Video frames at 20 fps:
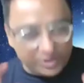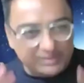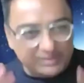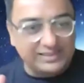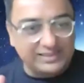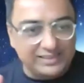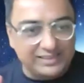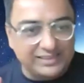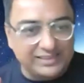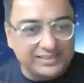
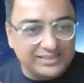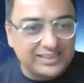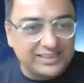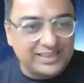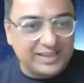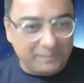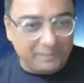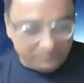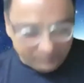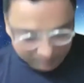money
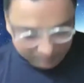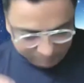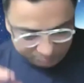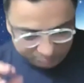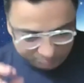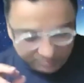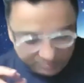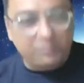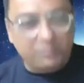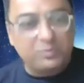
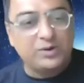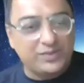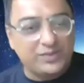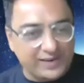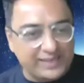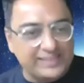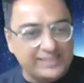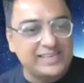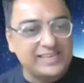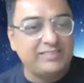
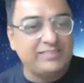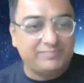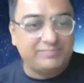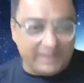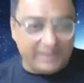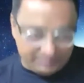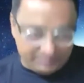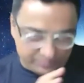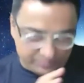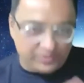popularizing
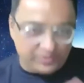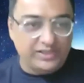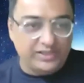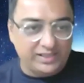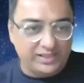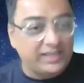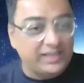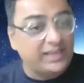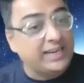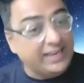Web three
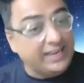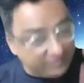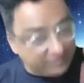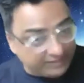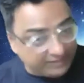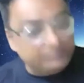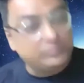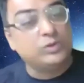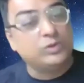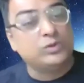in
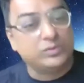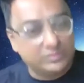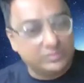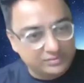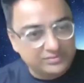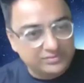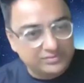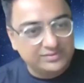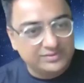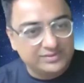Web two.
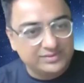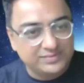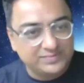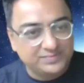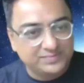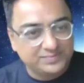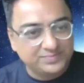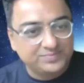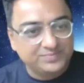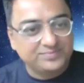
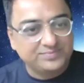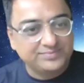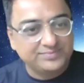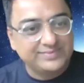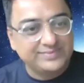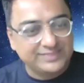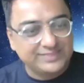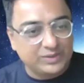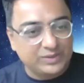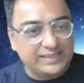
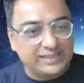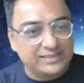Okay.